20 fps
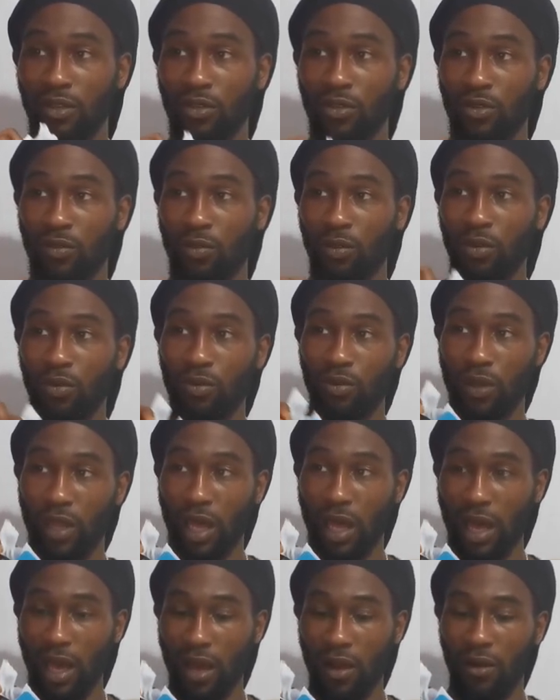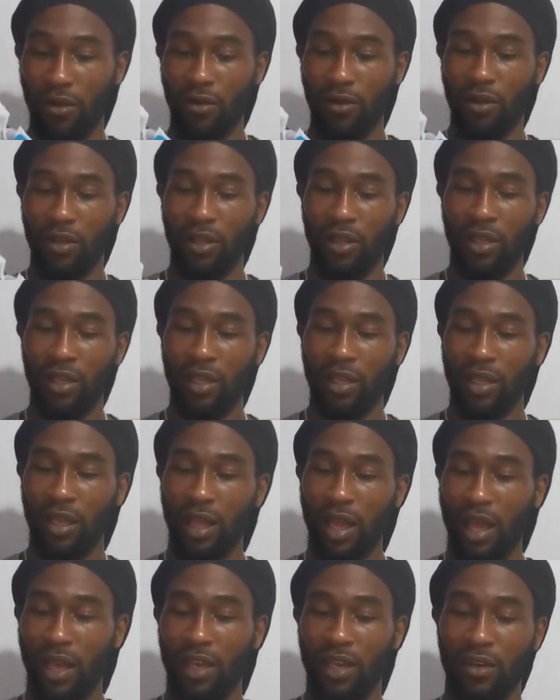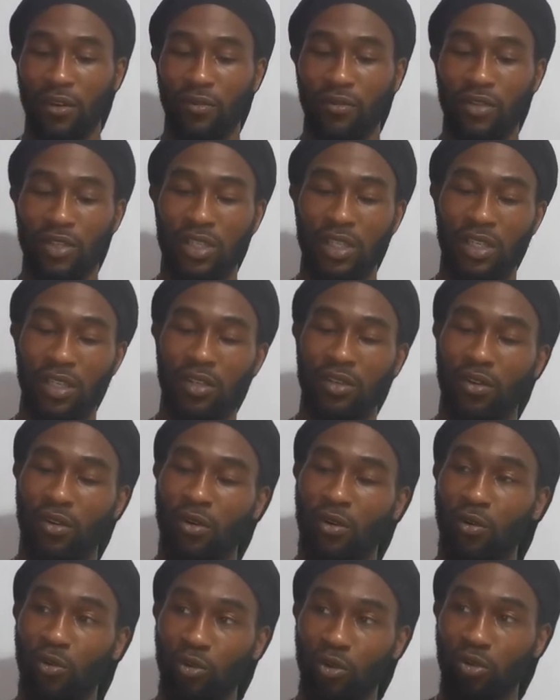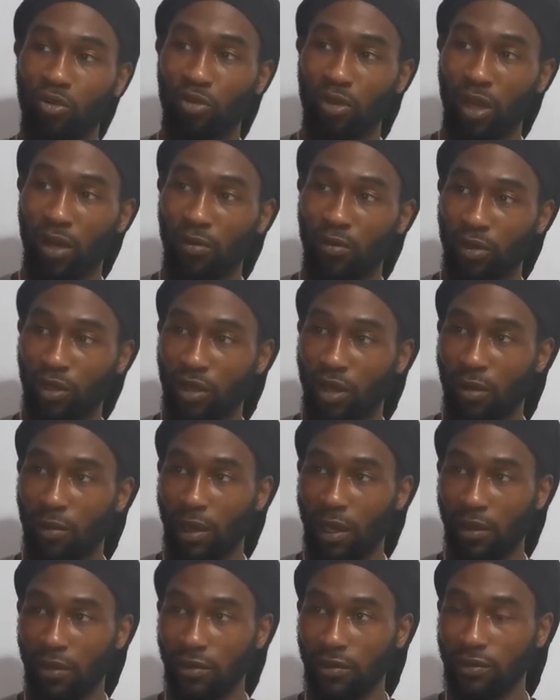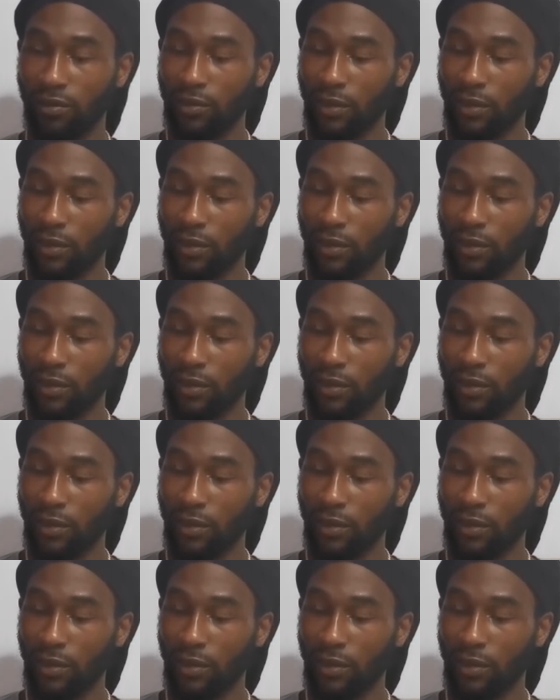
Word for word: You'd pull that out, and then obviously the whole unit would come out.